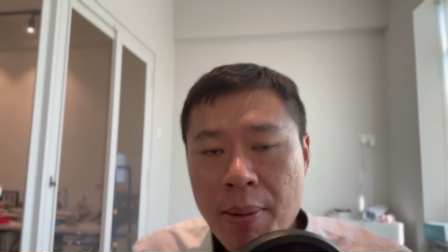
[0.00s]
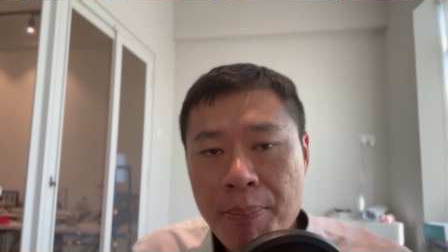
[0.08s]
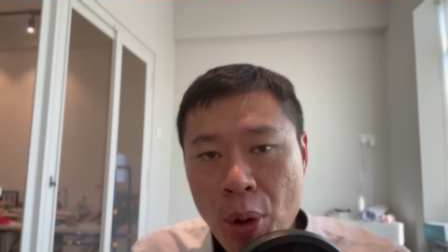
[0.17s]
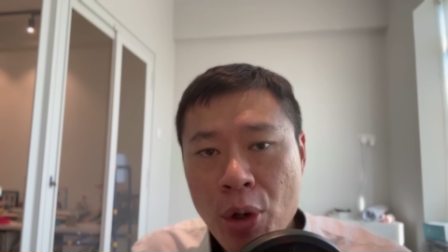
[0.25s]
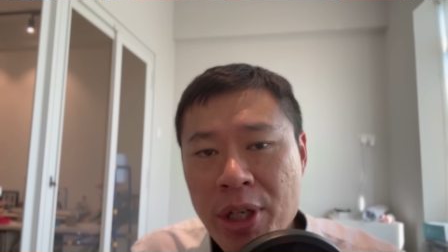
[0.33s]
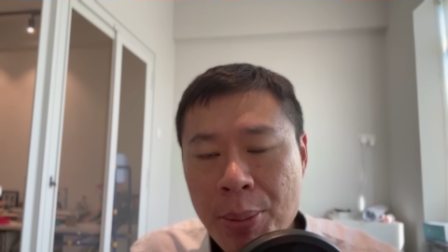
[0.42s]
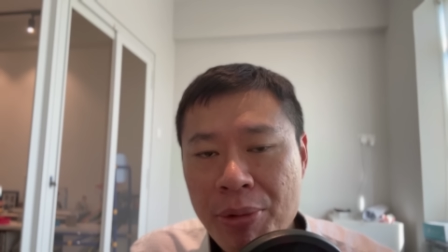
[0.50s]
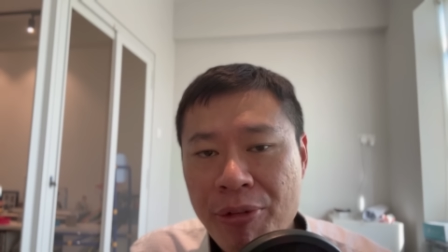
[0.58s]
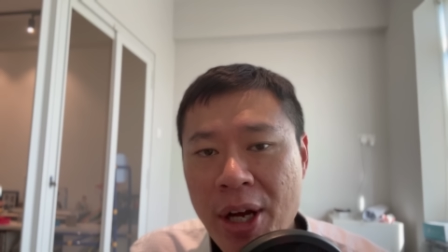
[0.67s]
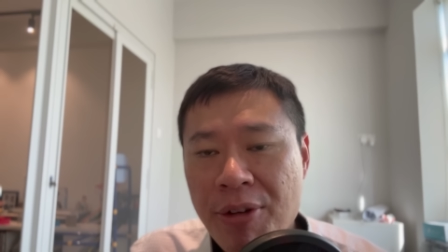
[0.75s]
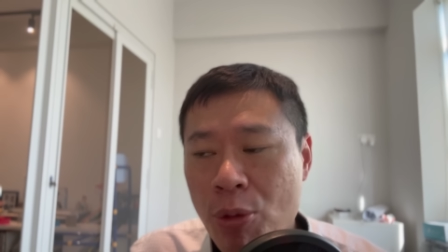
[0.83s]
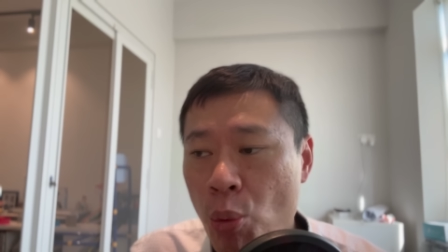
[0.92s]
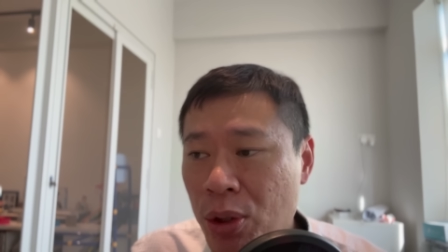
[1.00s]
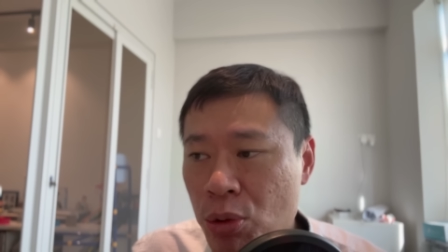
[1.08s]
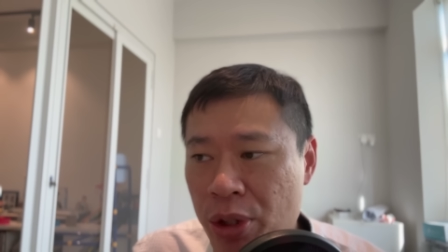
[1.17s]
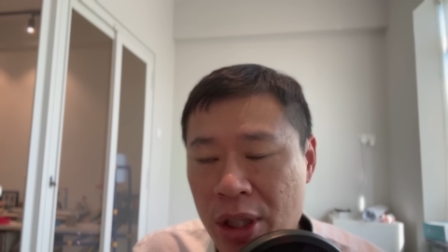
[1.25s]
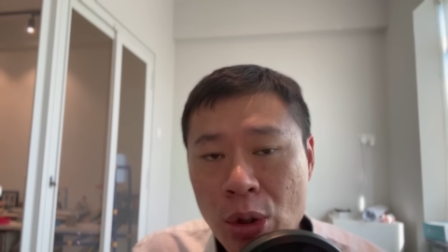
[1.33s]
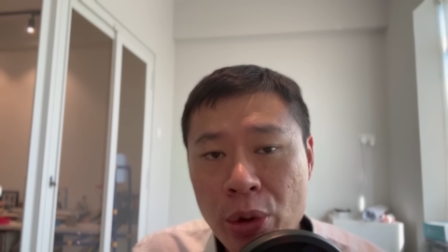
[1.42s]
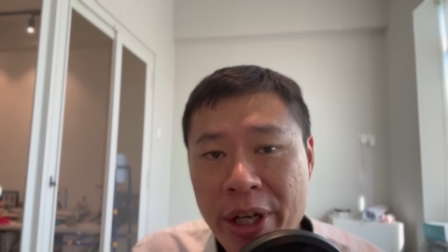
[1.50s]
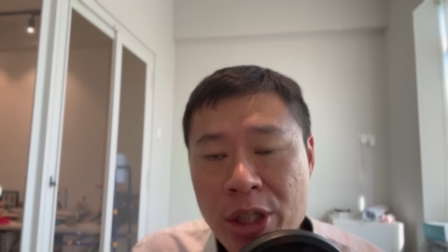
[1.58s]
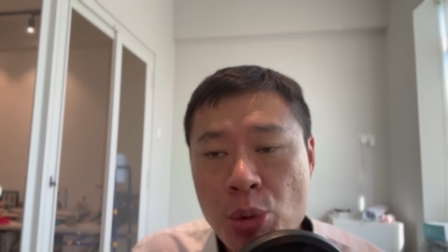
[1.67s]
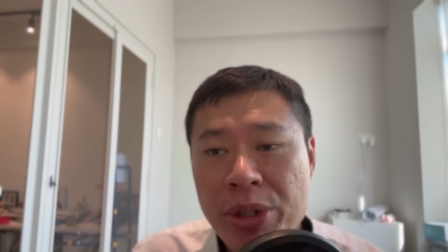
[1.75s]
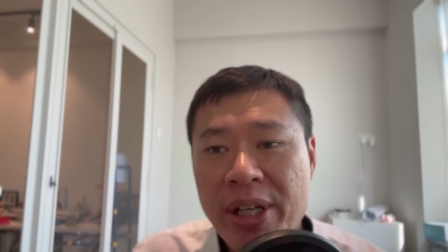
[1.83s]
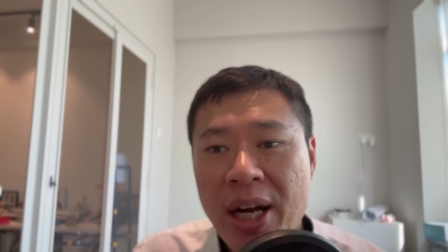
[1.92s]
Point number five on what to take note
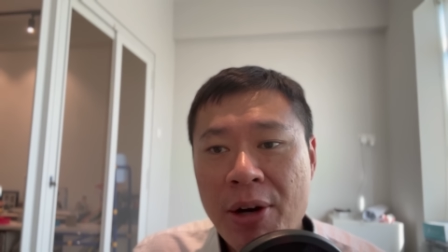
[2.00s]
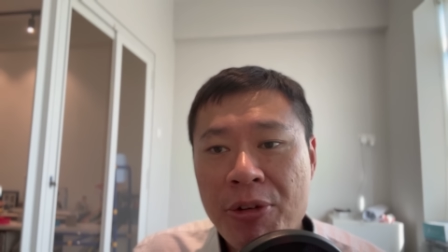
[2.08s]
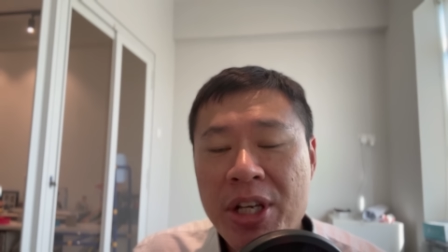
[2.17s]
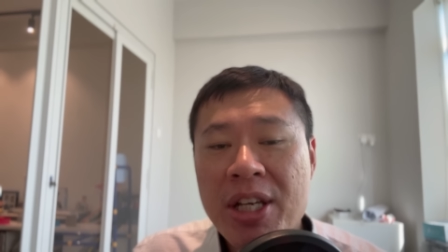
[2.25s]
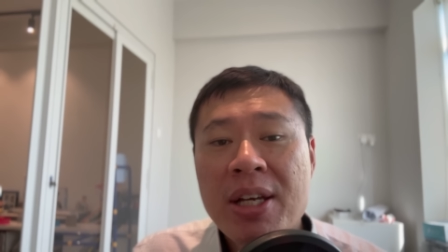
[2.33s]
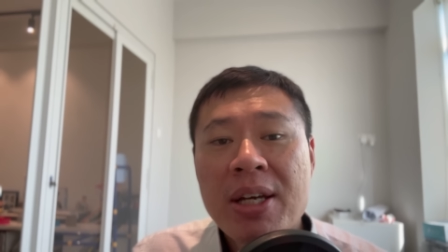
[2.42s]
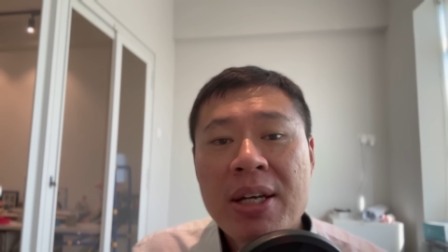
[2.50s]
as a retiree